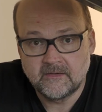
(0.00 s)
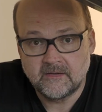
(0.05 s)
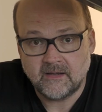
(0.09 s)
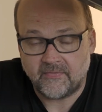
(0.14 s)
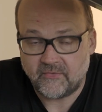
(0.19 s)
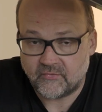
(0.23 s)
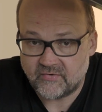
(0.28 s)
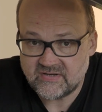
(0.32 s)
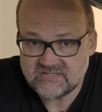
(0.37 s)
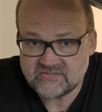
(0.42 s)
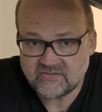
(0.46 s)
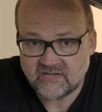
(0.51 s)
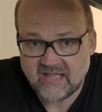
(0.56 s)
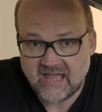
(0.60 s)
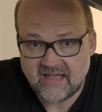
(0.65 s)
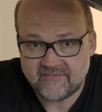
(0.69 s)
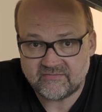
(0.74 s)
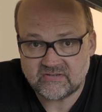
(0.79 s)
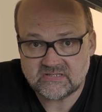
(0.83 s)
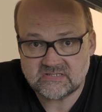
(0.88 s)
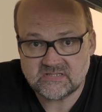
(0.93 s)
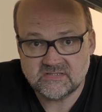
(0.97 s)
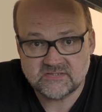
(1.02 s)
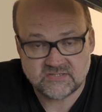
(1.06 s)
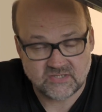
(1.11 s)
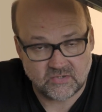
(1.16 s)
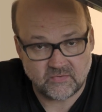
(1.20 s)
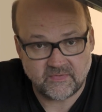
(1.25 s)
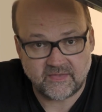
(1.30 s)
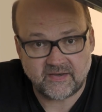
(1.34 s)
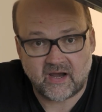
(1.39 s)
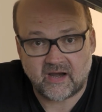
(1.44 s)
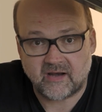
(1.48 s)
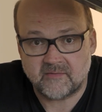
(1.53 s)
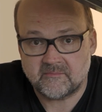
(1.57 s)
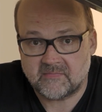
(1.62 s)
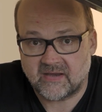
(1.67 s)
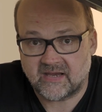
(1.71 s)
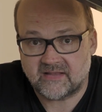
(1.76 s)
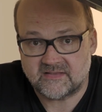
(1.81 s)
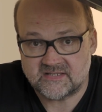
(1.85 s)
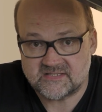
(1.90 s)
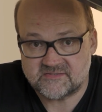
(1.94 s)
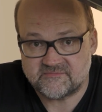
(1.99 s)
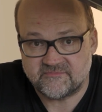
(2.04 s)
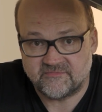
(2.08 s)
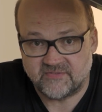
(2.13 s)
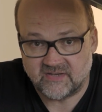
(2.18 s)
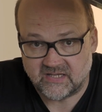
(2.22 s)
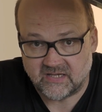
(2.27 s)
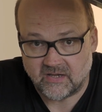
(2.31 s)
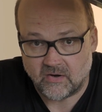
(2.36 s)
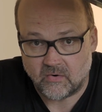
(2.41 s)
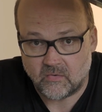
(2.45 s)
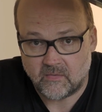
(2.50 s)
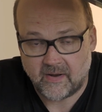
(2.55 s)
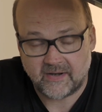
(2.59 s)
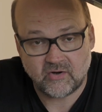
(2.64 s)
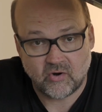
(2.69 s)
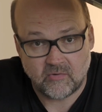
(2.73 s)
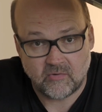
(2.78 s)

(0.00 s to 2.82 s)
And the reason I have it so that I can make this video and